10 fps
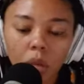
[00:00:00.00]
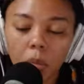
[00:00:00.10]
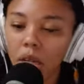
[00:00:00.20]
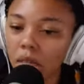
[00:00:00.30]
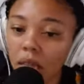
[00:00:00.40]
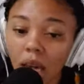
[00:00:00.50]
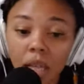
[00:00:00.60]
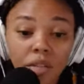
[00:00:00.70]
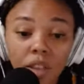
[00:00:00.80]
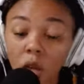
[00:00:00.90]
Because at the
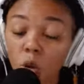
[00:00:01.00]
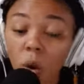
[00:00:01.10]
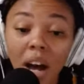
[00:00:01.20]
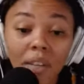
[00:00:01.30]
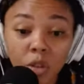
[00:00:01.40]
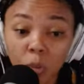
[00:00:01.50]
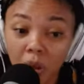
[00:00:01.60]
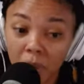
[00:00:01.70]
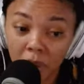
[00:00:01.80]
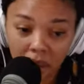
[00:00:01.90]
end of the day, you have to pay
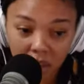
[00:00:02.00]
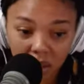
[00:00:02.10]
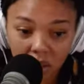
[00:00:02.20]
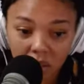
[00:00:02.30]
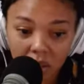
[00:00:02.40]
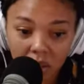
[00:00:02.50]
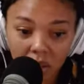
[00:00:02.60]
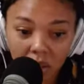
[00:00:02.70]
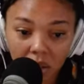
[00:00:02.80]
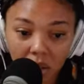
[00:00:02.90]
it back.
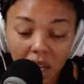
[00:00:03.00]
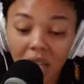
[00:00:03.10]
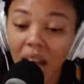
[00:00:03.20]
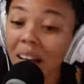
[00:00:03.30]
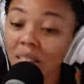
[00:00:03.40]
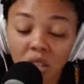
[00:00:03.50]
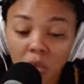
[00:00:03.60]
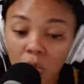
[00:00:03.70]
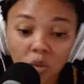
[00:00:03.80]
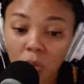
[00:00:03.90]
It has to
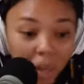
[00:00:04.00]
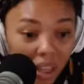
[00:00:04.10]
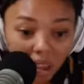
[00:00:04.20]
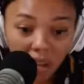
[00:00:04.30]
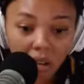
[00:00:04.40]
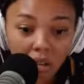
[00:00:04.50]
be repaid.